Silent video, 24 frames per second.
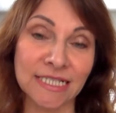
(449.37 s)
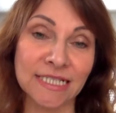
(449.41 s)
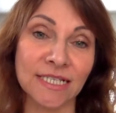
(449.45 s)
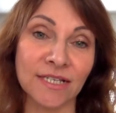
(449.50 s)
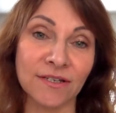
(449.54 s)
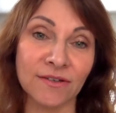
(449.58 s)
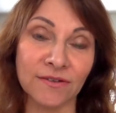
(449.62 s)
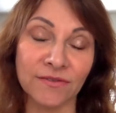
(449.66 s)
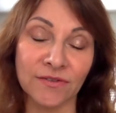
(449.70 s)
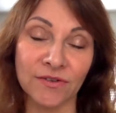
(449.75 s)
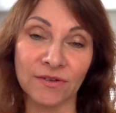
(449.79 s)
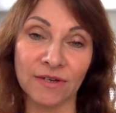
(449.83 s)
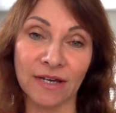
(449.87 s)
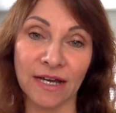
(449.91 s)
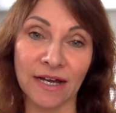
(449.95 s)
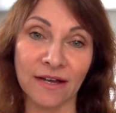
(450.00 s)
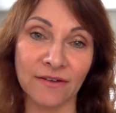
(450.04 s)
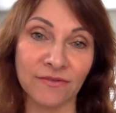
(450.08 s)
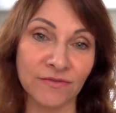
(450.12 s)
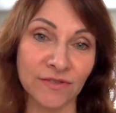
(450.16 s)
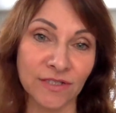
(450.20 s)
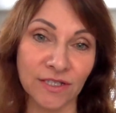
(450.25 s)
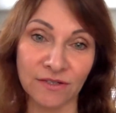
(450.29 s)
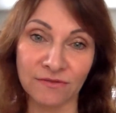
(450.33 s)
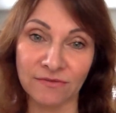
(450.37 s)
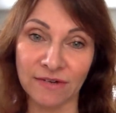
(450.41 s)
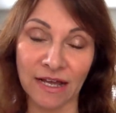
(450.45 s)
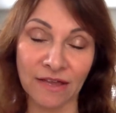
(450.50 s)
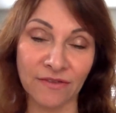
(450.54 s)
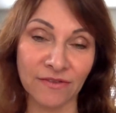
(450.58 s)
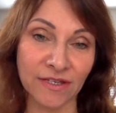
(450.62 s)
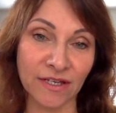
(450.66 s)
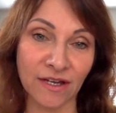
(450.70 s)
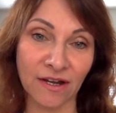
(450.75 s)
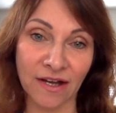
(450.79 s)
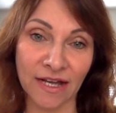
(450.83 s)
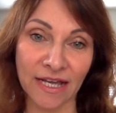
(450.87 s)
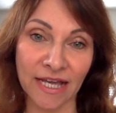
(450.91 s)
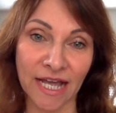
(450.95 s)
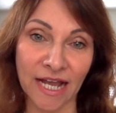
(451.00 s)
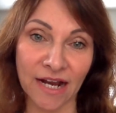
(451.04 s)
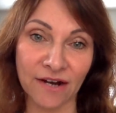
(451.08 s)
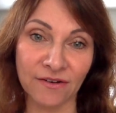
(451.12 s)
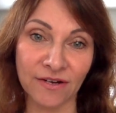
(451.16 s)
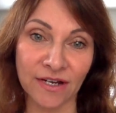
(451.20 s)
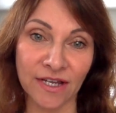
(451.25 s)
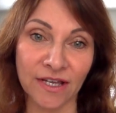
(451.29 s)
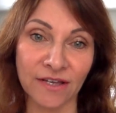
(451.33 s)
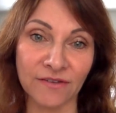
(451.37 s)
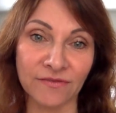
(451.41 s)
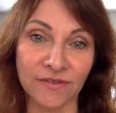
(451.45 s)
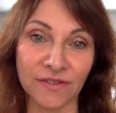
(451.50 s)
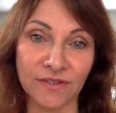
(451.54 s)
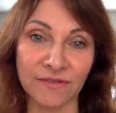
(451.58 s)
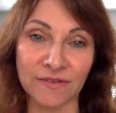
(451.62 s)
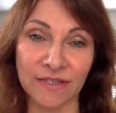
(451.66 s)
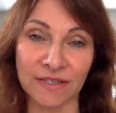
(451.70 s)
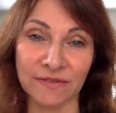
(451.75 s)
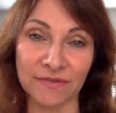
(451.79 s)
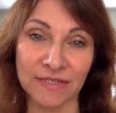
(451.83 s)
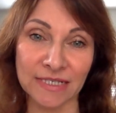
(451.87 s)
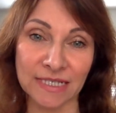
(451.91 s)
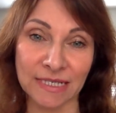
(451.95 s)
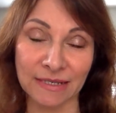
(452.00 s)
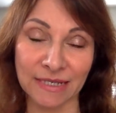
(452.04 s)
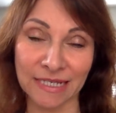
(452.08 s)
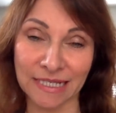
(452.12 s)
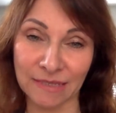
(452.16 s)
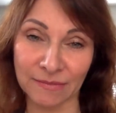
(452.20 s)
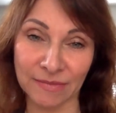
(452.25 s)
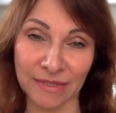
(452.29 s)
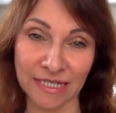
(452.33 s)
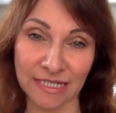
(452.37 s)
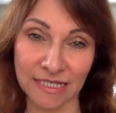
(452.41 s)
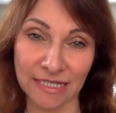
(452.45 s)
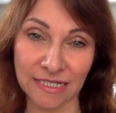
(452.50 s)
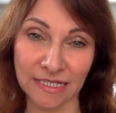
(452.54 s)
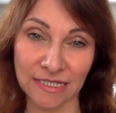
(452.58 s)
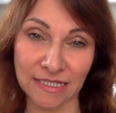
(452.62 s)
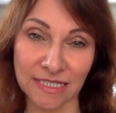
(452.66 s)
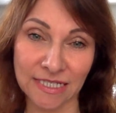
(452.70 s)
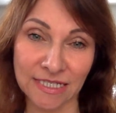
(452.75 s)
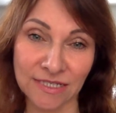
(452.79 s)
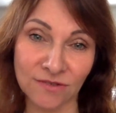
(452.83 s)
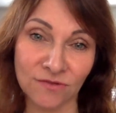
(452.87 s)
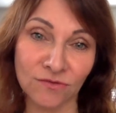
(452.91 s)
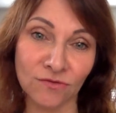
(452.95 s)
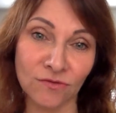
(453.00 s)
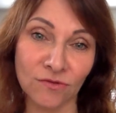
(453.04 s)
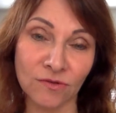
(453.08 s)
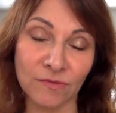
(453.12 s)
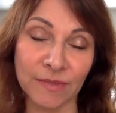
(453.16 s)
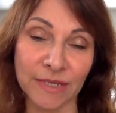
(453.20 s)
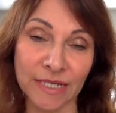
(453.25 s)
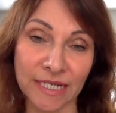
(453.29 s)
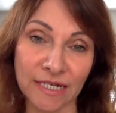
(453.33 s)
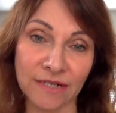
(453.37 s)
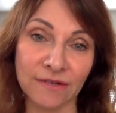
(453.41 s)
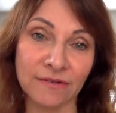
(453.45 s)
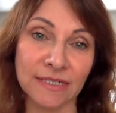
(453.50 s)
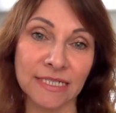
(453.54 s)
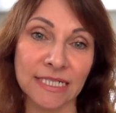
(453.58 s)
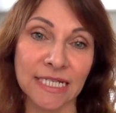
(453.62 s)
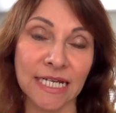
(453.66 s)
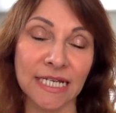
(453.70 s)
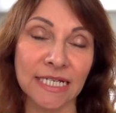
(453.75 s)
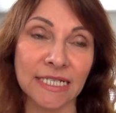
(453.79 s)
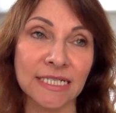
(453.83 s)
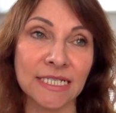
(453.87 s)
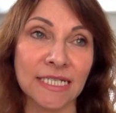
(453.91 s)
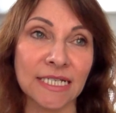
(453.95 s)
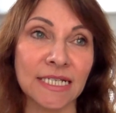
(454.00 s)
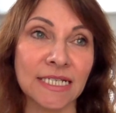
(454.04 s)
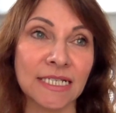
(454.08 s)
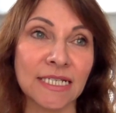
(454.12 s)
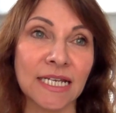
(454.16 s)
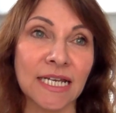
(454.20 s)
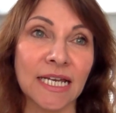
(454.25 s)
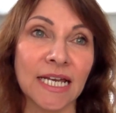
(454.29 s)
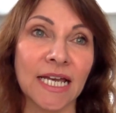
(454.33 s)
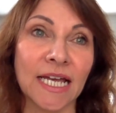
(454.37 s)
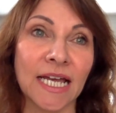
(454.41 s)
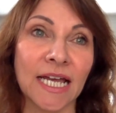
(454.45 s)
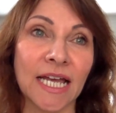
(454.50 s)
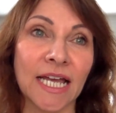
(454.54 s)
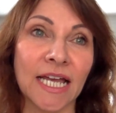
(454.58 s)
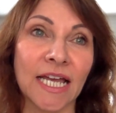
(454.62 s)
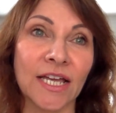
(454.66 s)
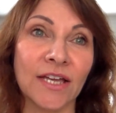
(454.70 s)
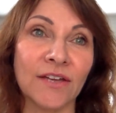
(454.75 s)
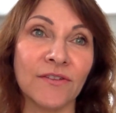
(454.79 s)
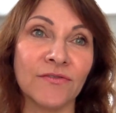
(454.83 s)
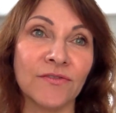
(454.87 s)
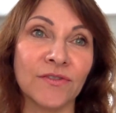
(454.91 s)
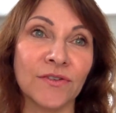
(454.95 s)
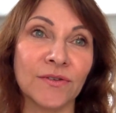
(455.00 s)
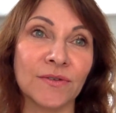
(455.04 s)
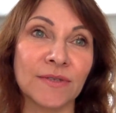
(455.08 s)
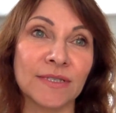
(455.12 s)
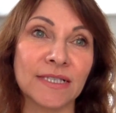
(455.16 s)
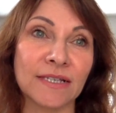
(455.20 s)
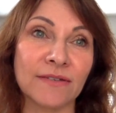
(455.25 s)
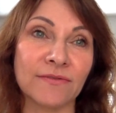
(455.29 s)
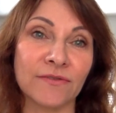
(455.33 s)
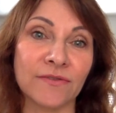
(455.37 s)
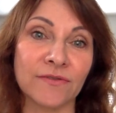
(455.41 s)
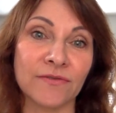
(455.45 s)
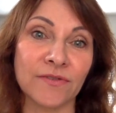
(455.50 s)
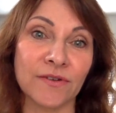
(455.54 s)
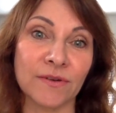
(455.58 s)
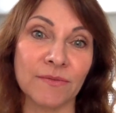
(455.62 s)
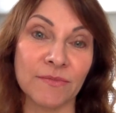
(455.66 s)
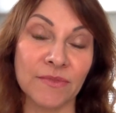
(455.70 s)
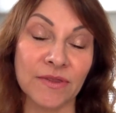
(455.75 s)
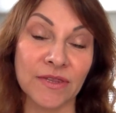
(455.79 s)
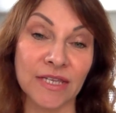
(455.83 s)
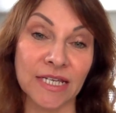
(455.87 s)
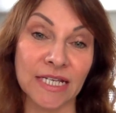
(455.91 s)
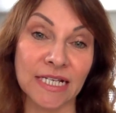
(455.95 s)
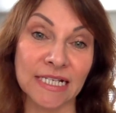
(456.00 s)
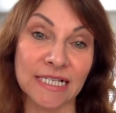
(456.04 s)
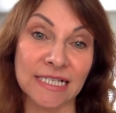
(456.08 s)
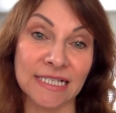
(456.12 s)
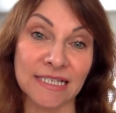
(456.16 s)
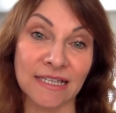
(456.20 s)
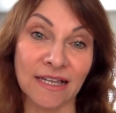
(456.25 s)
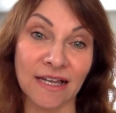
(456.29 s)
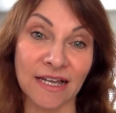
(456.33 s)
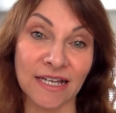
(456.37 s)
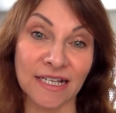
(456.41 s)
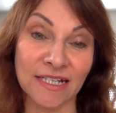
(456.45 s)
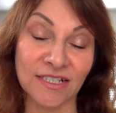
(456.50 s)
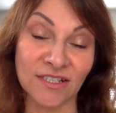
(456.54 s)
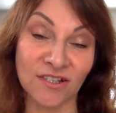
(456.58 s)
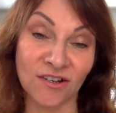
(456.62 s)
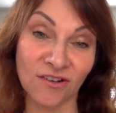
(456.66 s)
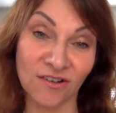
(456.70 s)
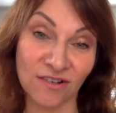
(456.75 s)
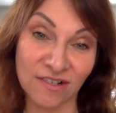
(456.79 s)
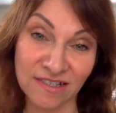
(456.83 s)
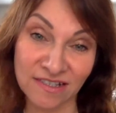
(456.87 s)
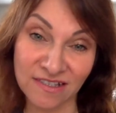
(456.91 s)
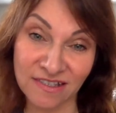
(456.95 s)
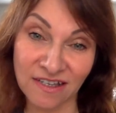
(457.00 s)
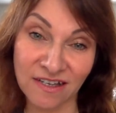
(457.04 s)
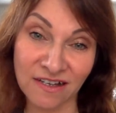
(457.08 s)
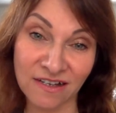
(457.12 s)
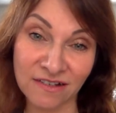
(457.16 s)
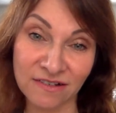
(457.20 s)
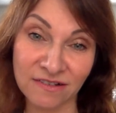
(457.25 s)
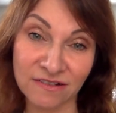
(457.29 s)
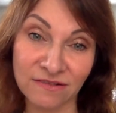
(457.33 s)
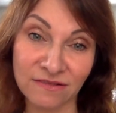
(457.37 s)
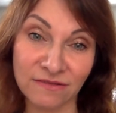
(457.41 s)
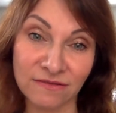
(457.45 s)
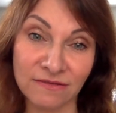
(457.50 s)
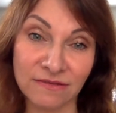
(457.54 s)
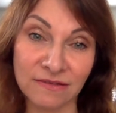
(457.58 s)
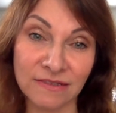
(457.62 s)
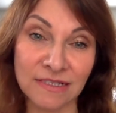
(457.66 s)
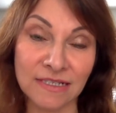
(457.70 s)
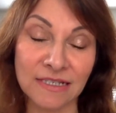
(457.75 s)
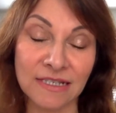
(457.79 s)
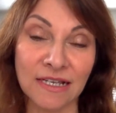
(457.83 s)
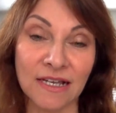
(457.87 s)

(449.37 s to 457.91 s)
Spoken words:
So if you have, you know, around the eye area, if it's a little bit sore, a bit irritated, if you suffer from things like dark circles,